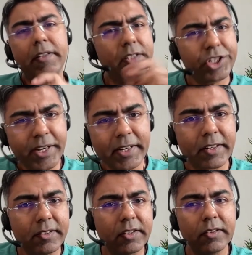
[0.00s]
As a
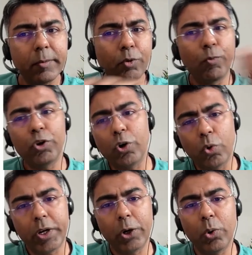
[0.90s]
checklist, is the promoter
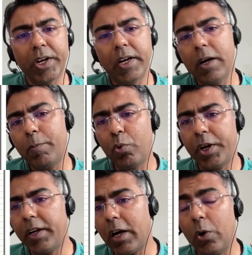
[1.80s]
holding going up,
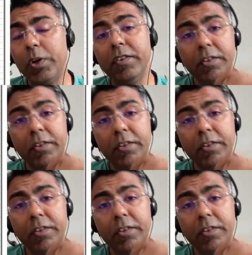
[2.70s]
going down? Is